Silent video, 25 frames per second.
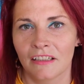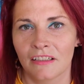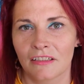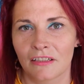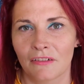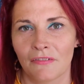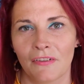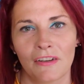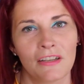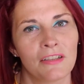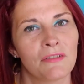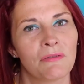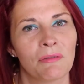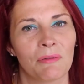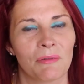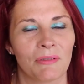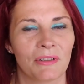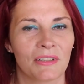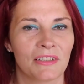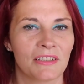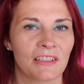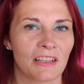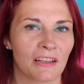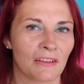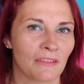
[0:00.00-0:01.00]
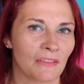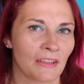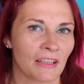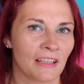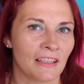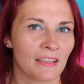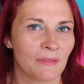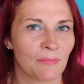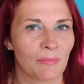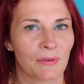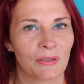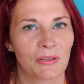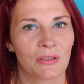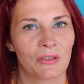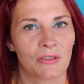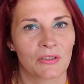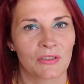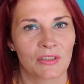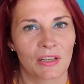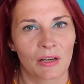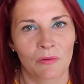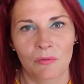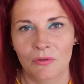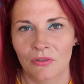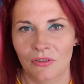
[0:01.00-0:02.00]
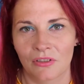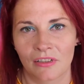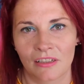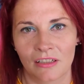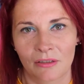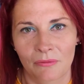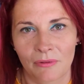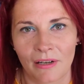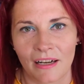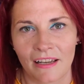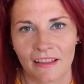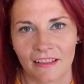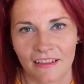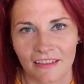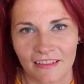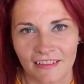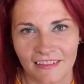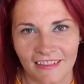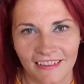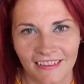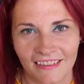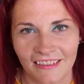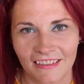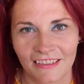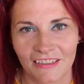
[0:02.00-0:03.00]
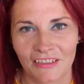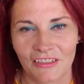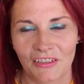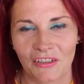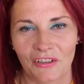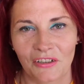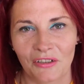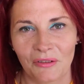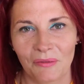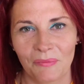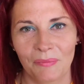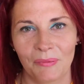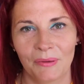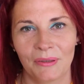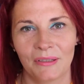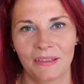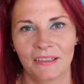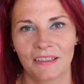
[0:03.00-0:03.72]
So first of all, I want to start this because I wasn't going to wear this top,